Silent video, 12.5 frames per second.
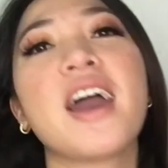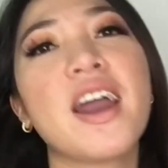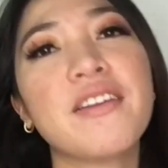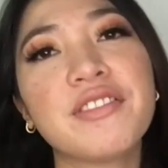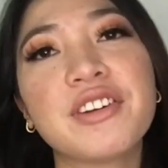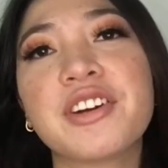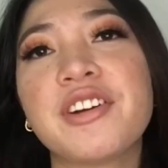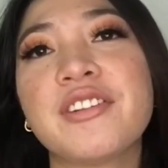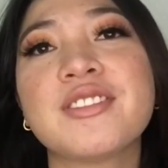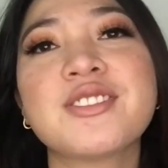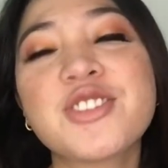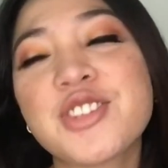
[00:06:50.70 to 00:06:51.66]
every
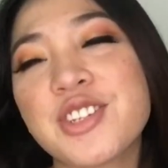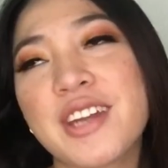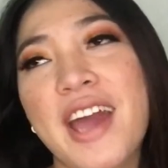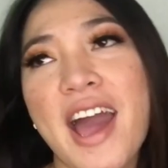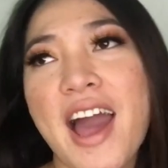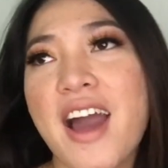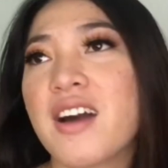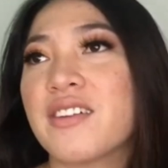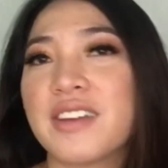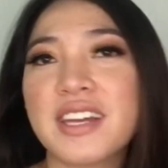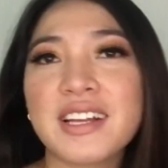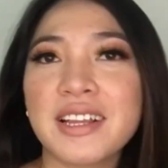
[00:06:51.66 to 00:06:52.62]
girl should have
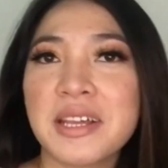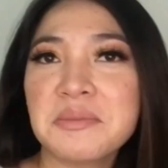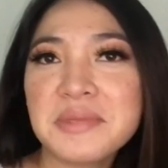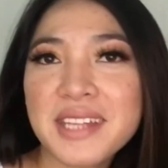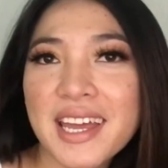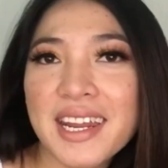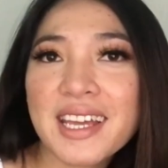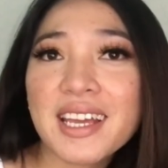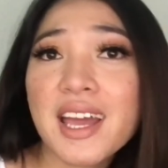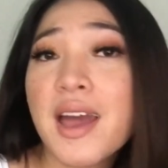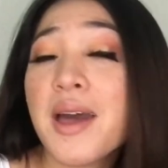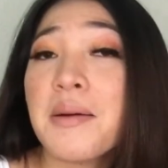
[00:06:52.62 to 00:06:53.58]
a Glamnetic
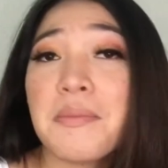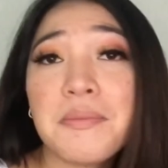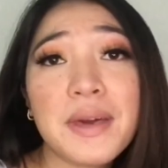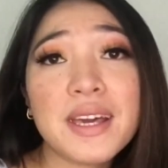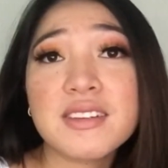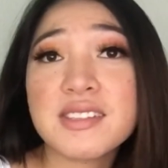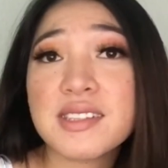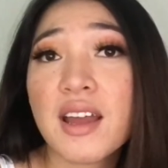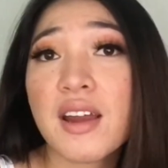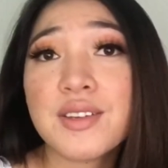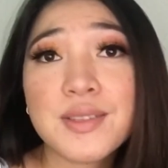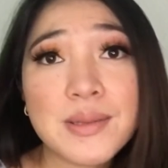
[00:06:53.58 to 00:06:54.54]
because they
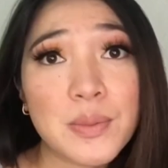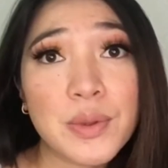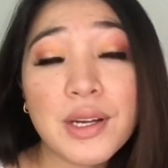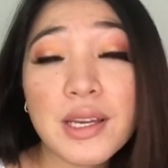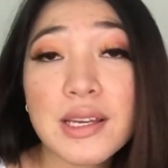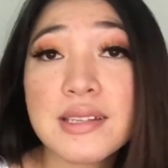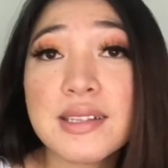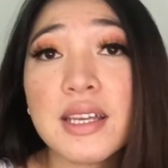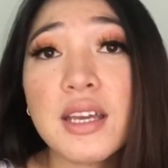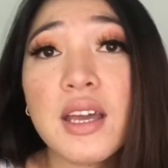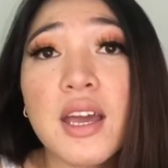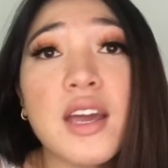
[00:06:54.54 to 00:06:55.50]
are super
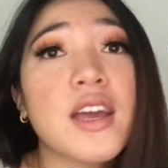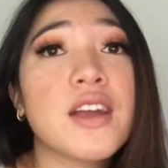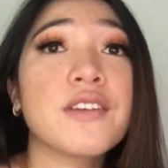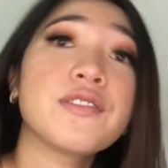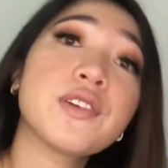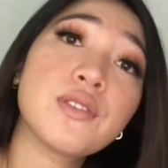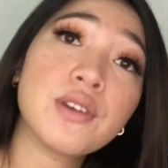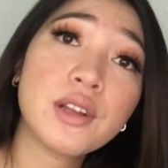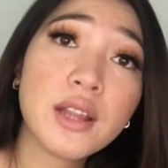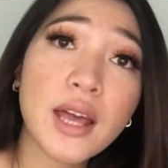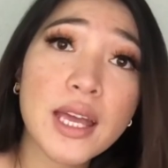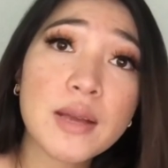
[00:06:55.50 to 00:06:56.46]
easy. If you are
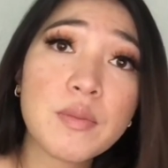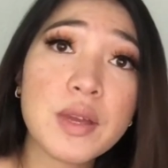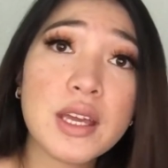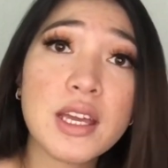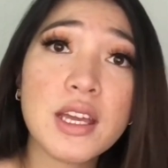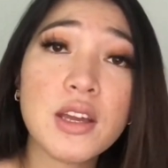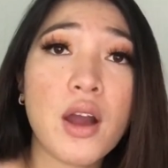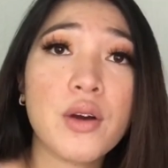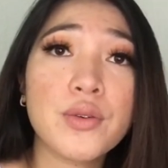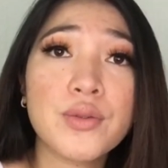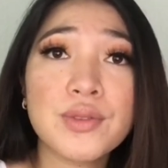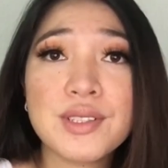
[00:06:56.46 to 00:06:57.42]
like me
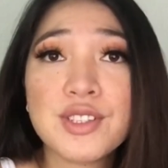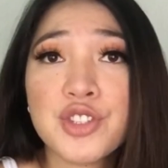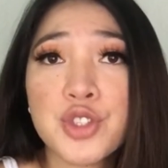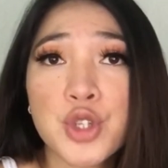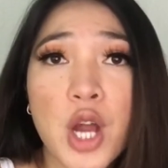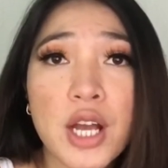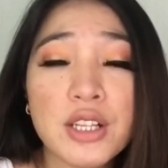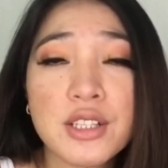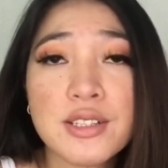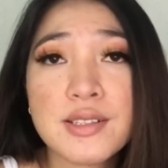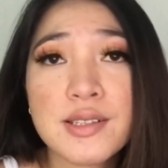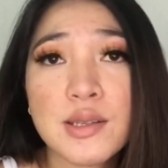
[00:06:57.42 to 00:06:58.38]
who is
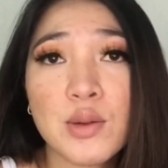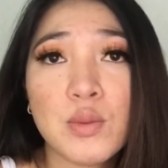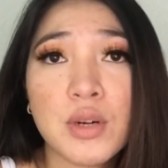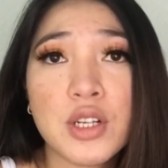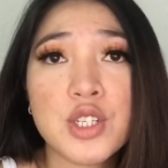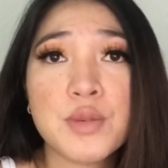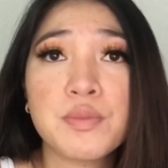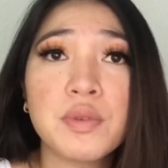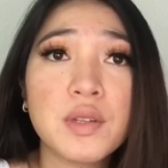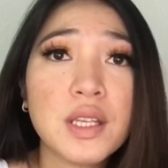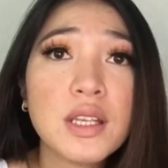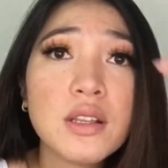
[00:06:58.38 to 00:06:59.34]
struggling so much
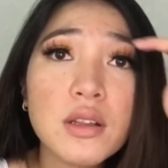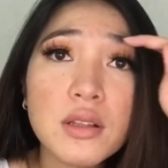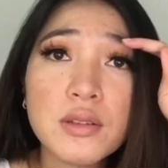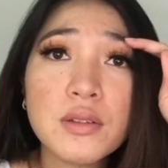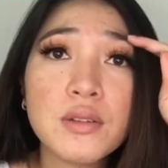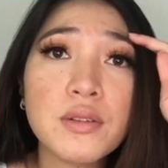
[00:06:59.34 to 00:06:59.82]
putting glue,